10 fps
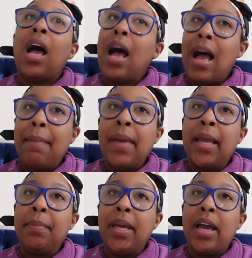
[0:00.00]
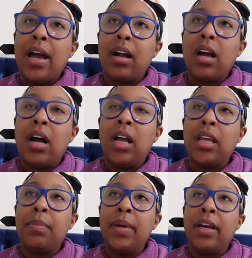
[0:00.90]
I make me an
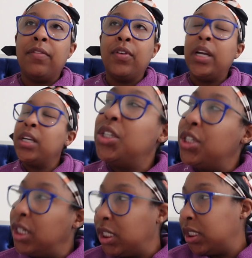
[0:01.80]
alcoholic beverage.